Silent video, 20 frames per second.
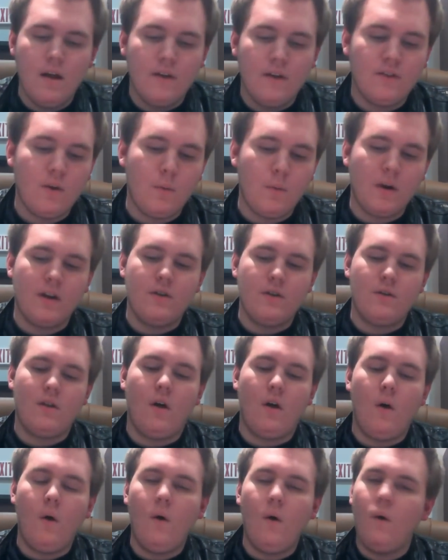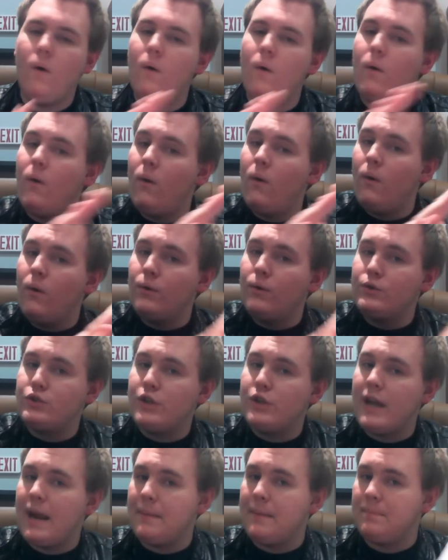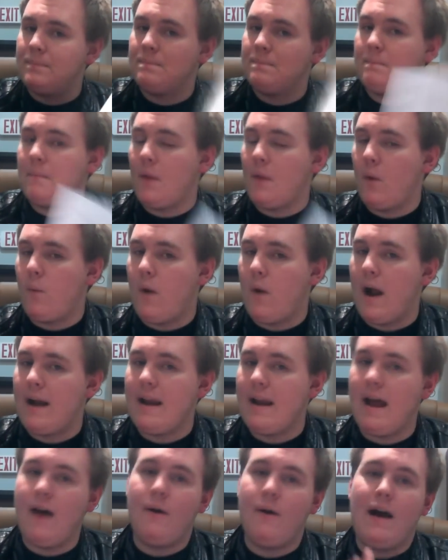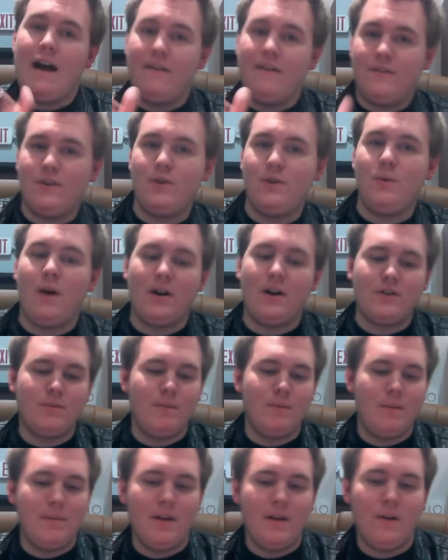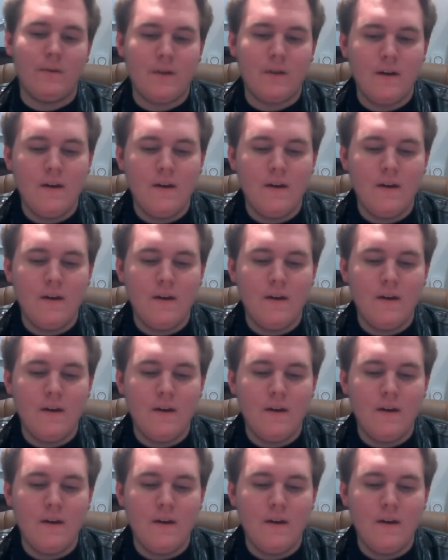So we're going to do the whole sheet right now after you watched me build,